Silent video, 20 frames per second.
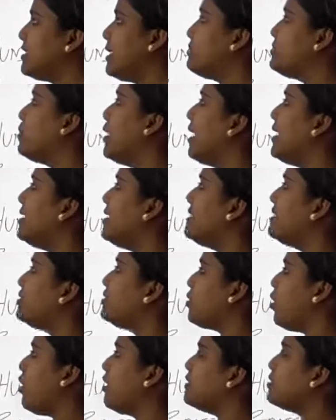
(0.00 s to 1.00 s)
One is
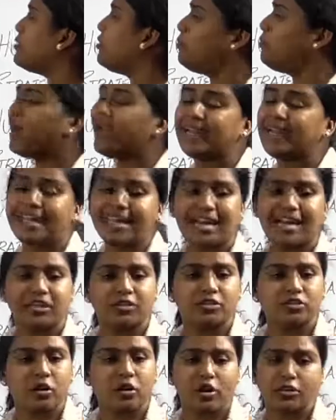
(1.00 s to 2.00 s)
choice of material and
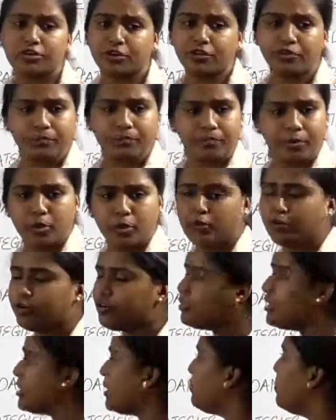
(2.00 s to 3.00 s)
choice of
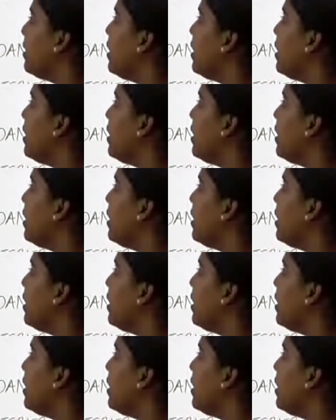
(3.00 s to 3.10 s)
mutagen.